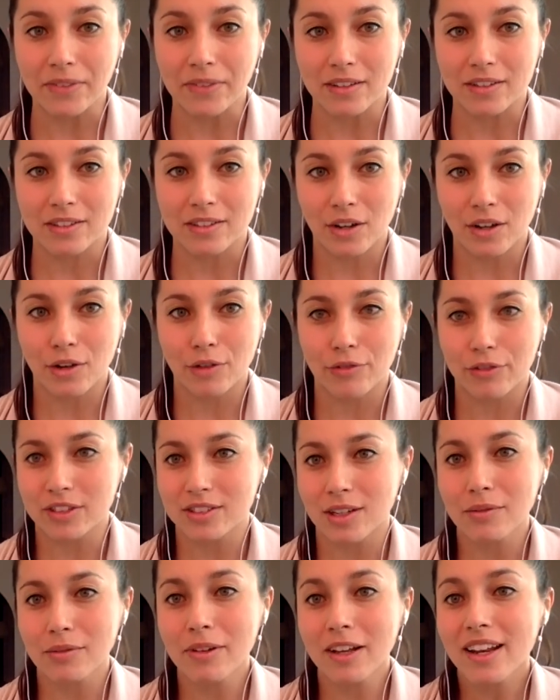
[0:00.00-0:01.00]
So for
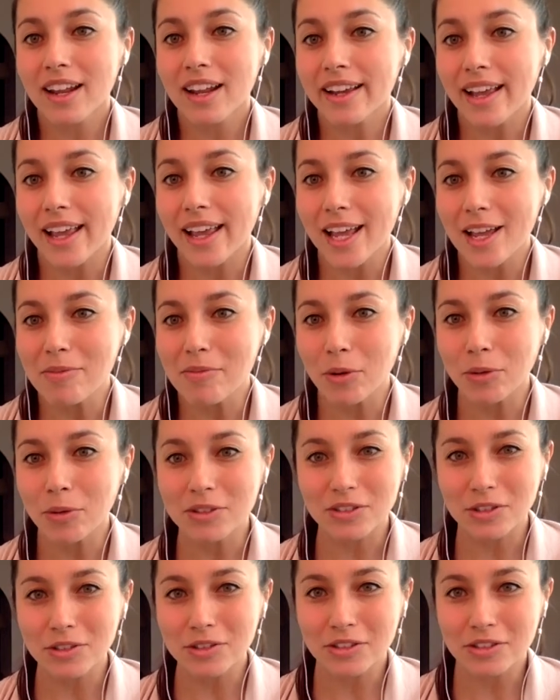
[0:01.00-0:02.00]
someone like him, who
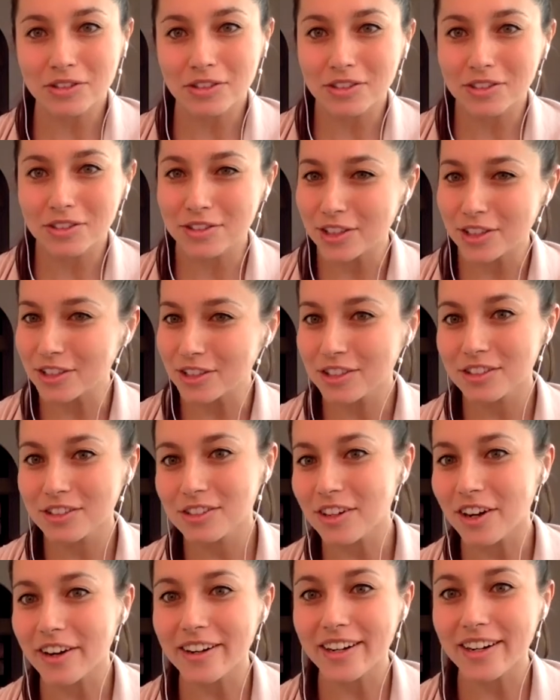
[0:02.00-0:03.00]
was also just
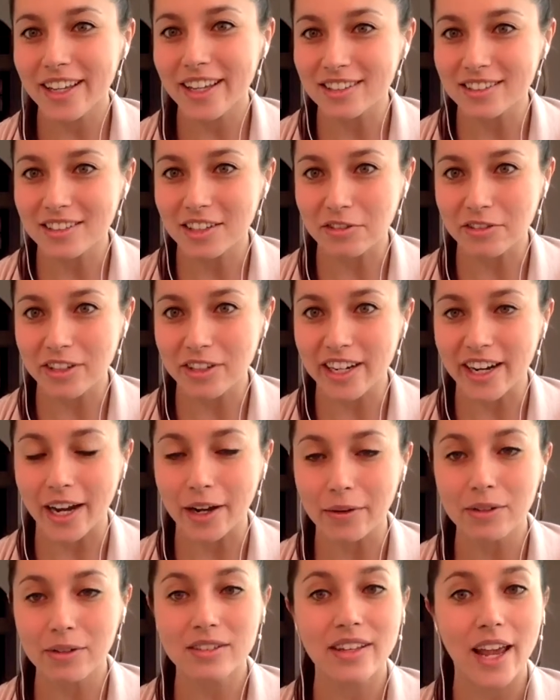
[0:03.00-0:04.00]
starting his career, I
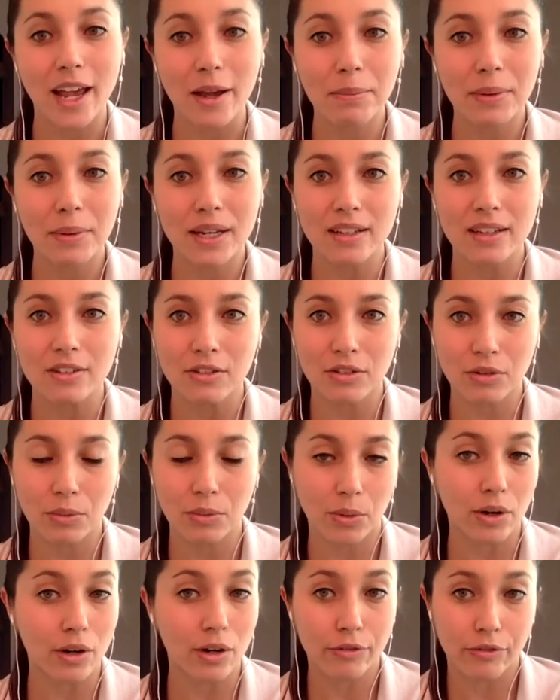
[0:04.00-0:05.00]
was happy to
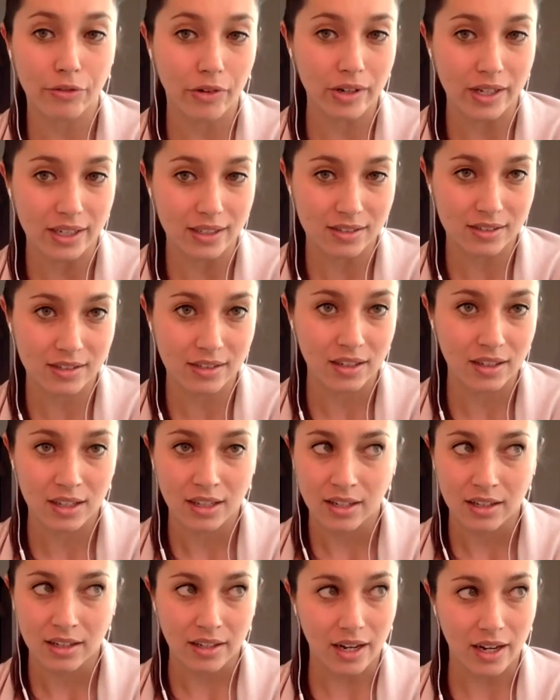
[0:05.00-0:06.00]
work for these.
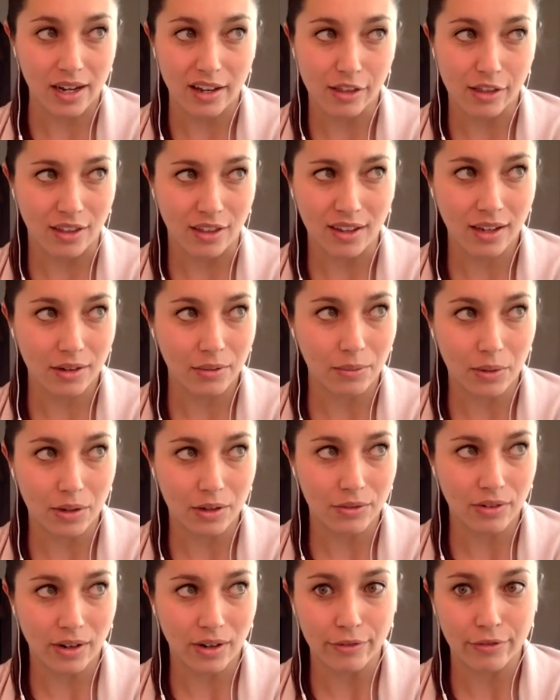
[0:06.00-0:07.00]
I think I
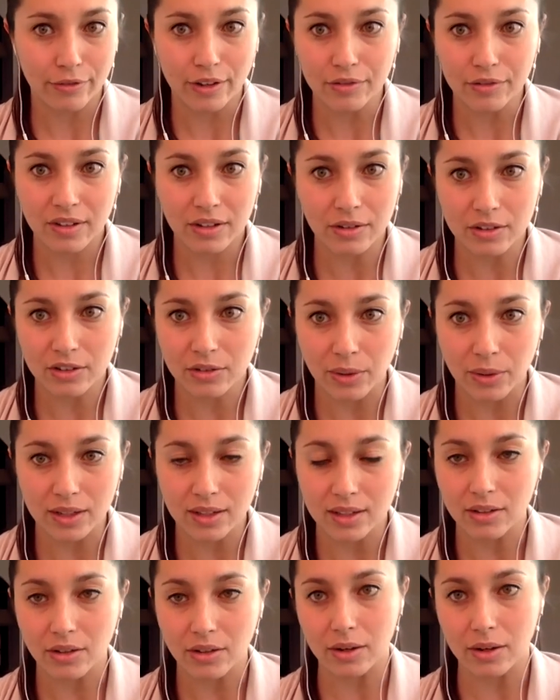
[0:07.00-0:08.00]
worked for like $15 or
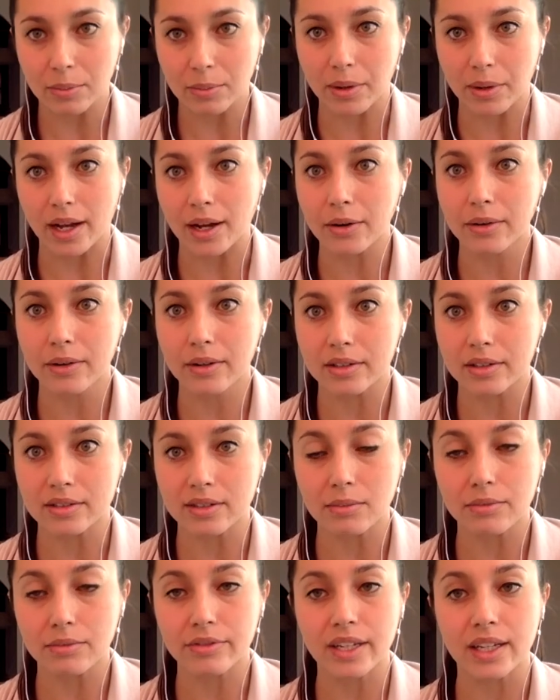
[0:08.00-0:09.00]
$20 per hour or
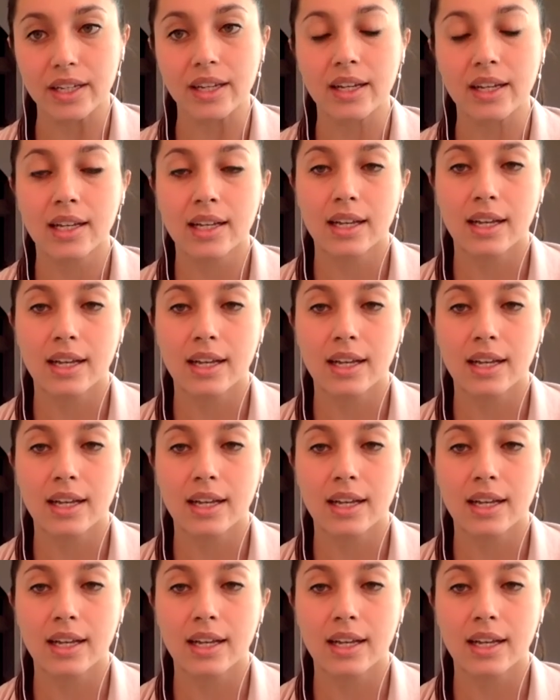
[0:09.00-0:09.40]
something.